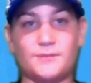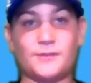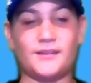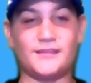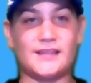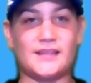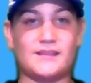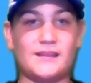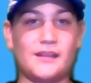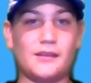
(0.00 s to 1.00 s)
really
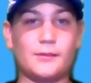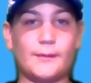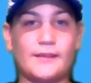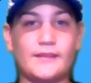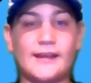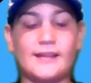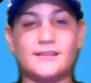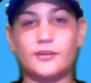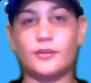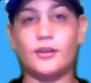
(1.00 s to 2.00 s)
sad to hear about
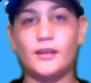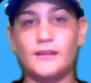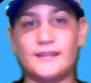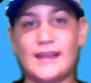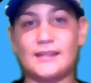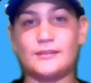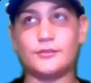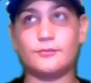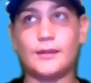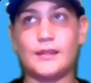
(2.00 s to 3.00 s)
that. So did he
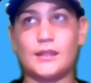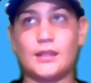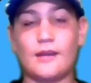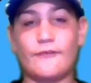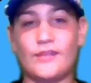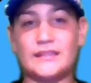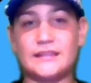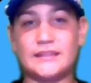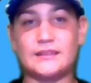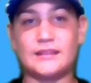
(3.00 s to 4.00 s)
do many
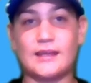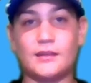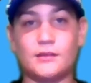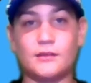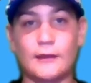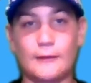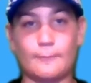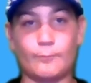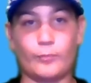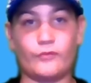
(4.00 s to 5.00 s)
events in that
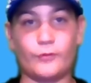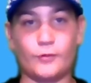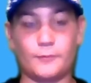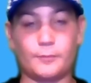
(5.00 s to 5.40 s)
before it was